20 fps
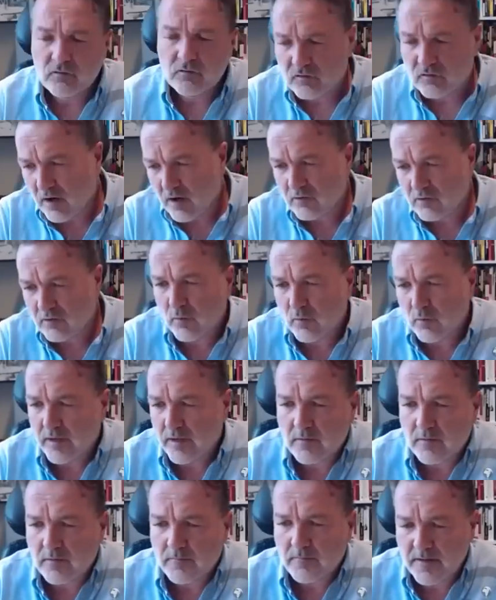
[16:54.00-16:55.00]
To start
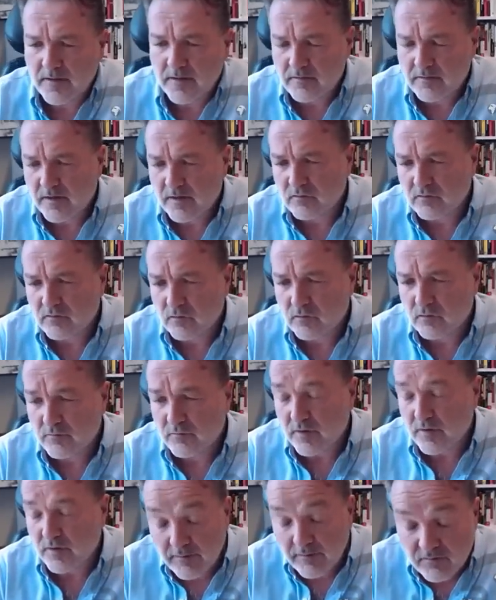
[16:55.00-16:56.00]
with, the international
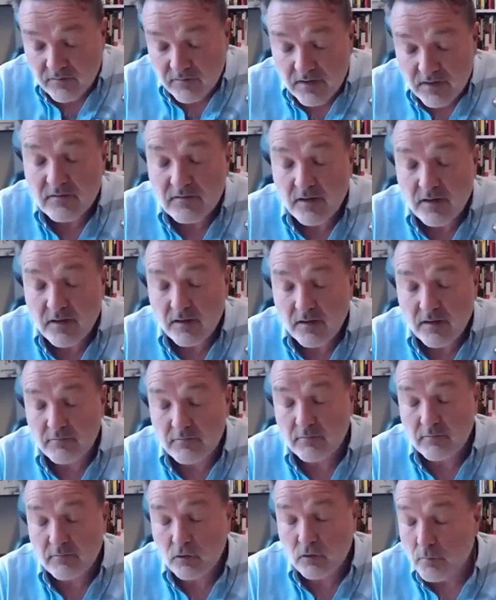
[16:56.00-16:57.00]
community, and since
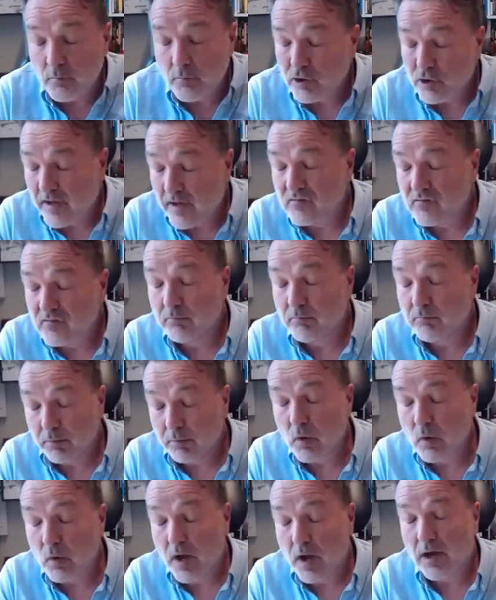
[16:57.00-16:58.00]
the communication
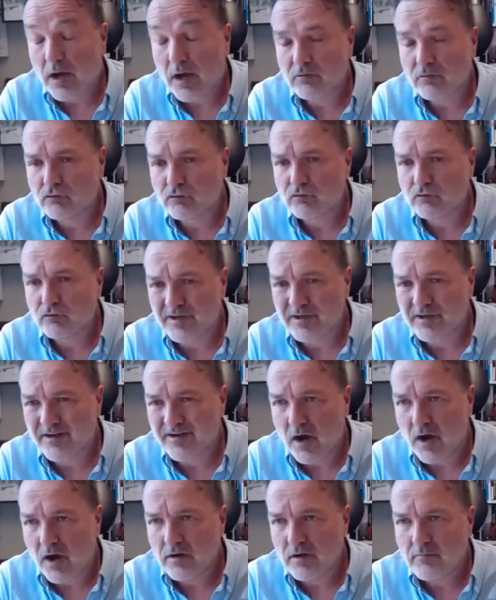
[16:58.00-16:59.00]
blockout to
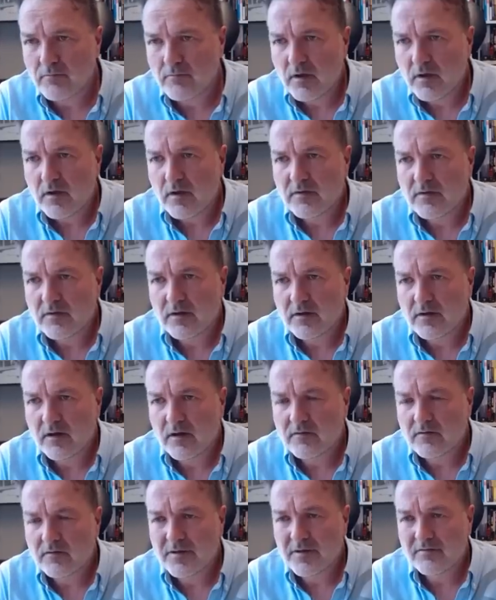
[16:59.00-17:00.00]
Tigray, there
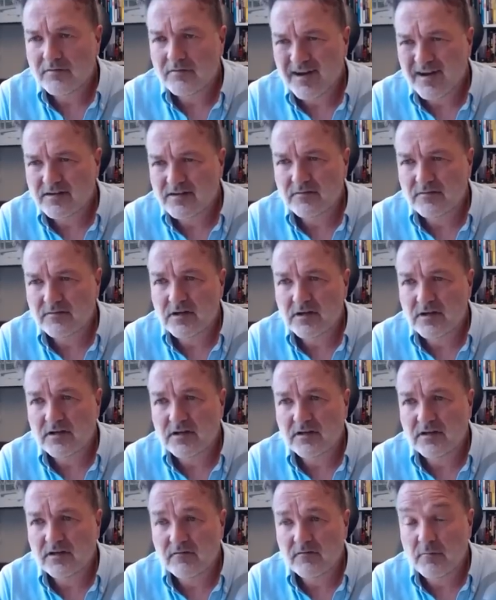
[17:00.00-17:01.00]
has been relatively
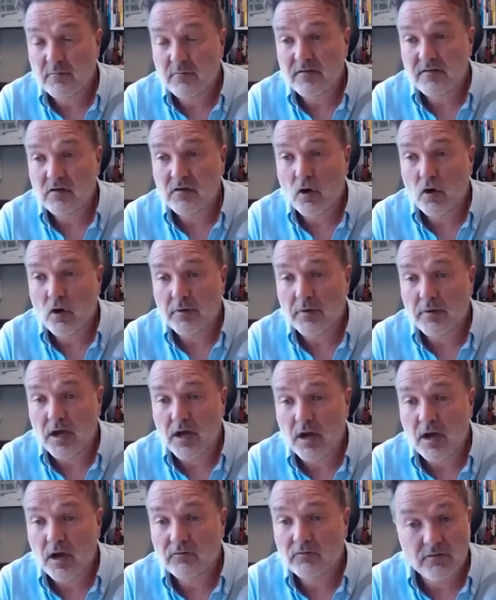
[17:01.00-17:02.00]
little information
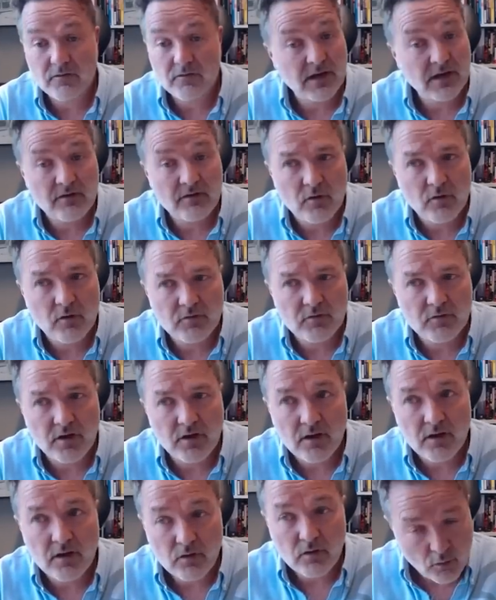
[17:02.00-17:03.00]
coming out directly from
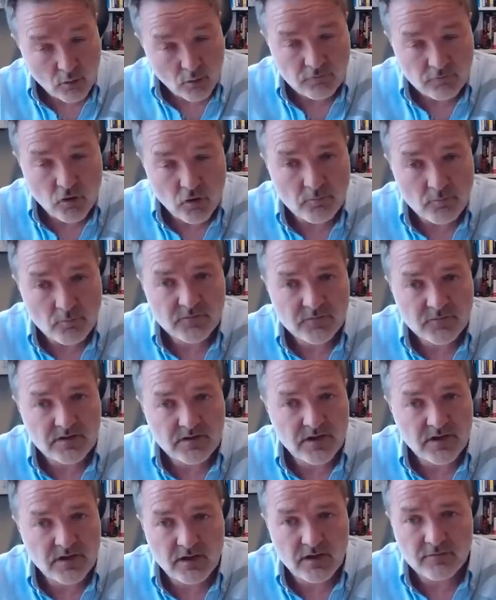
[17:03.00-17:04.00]
Tigray or from
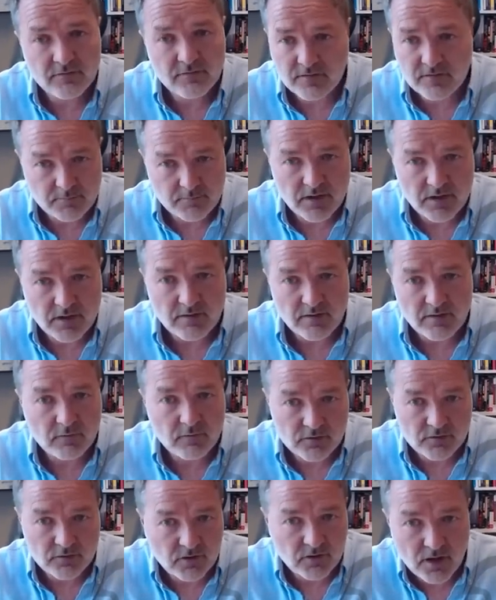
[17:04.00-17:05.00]
TDF,
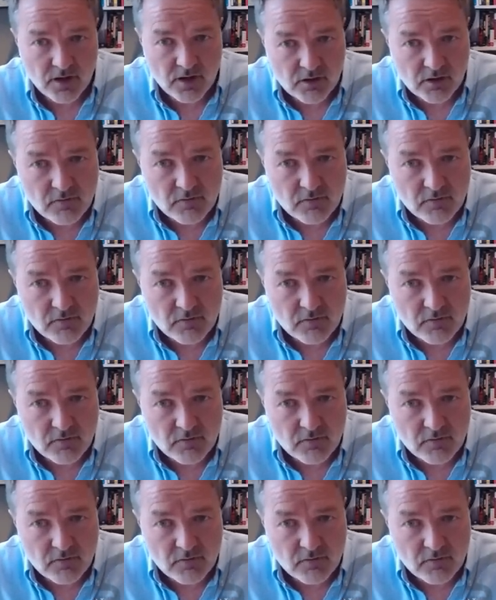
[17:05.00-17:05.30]
TPLF, or the Tigray